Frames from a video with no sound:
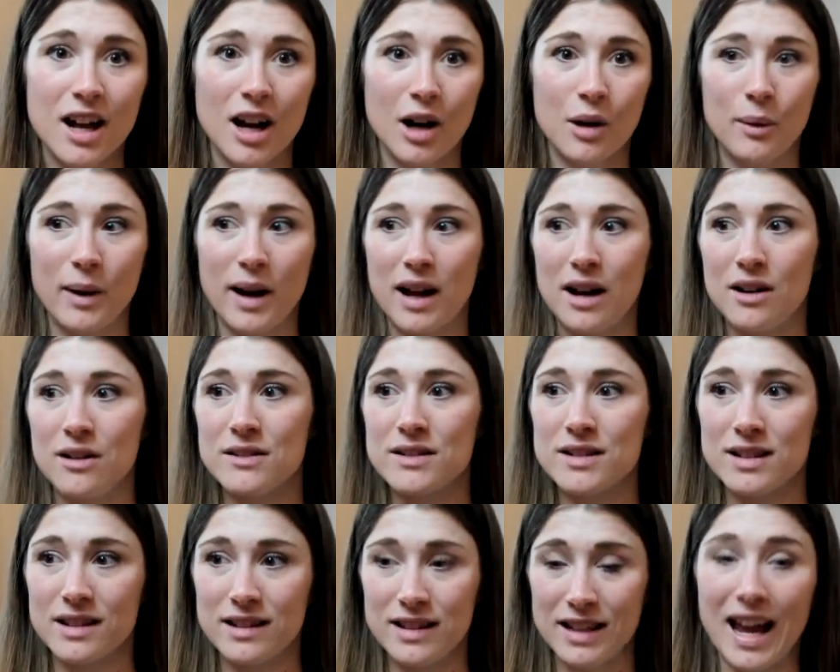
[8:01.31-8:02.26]

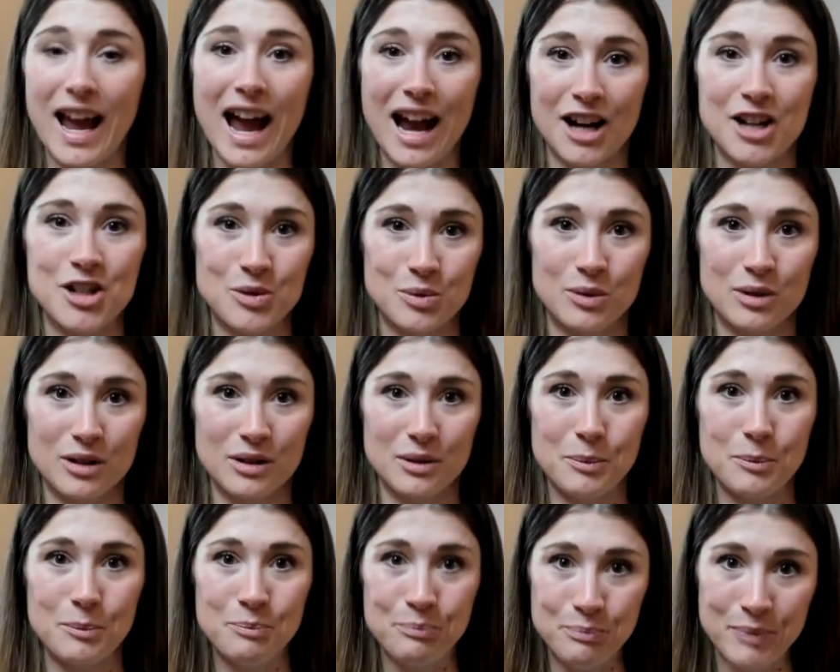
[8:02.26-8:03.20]
around the
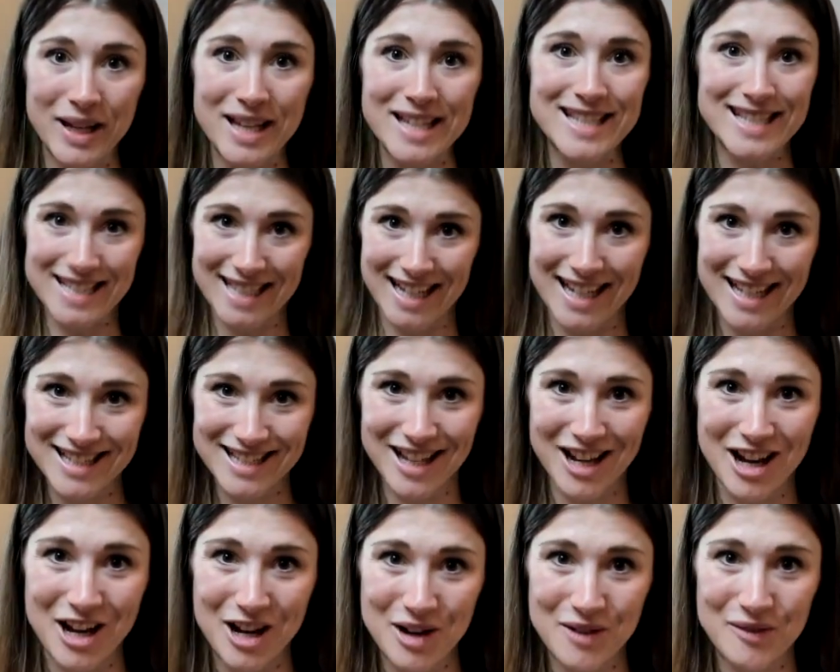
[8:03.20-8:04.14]
actual business
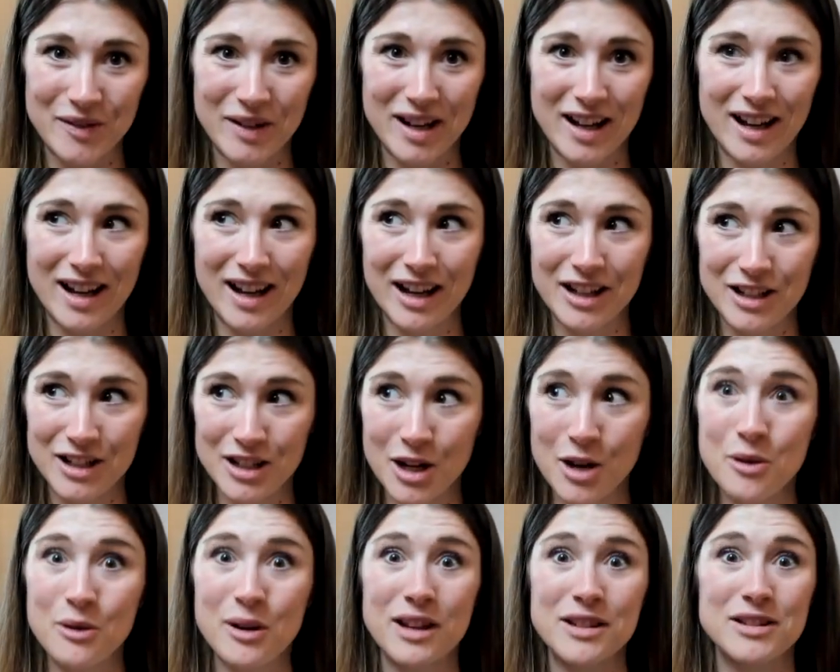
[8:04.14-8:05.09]
of a
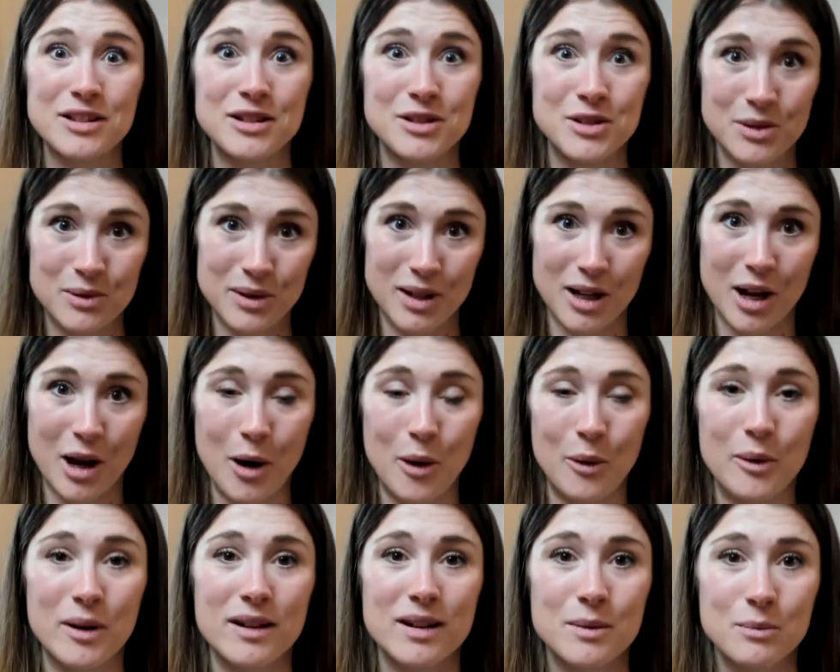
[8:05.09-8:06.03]
yoga
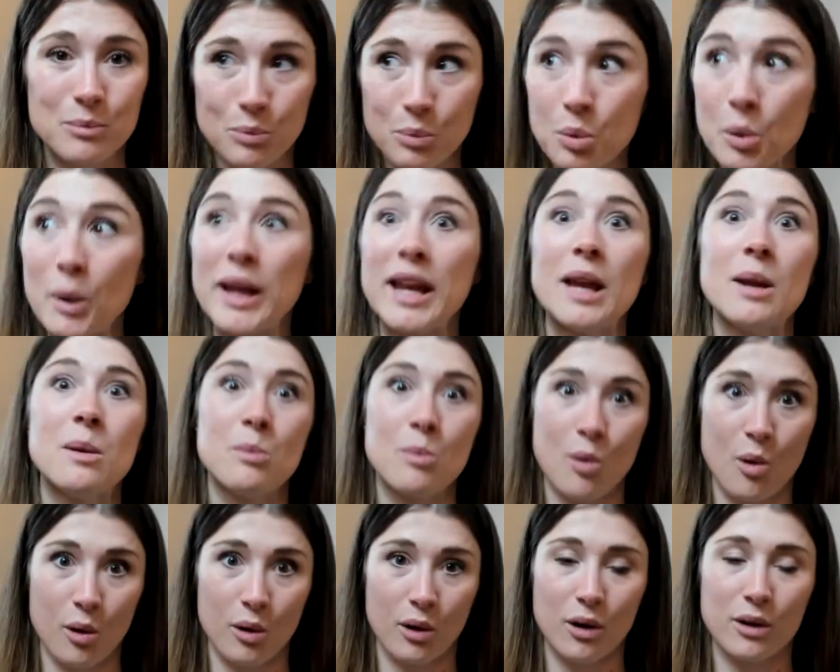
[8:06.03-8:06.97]
studio, brick and
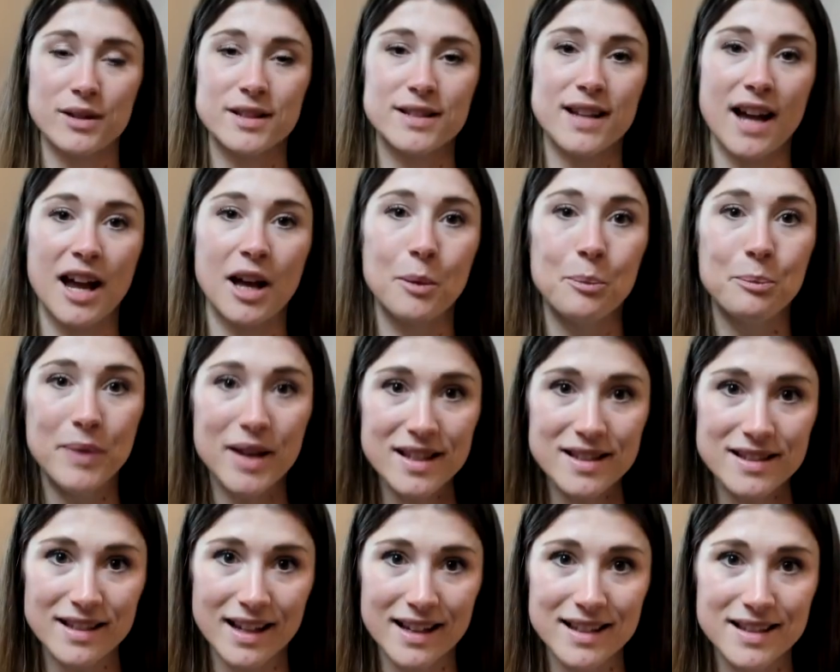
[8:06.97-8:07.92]
mortar style
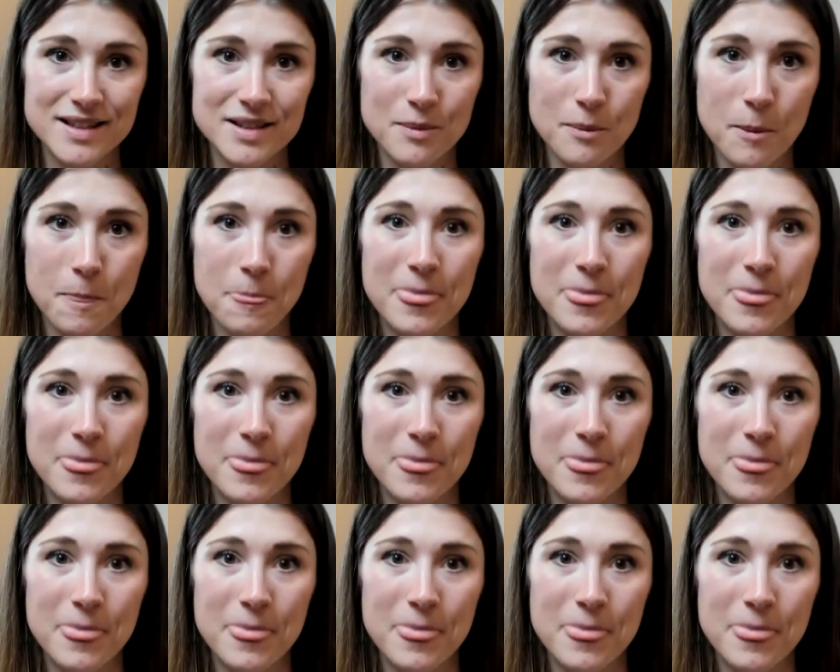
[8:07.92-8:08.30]
business.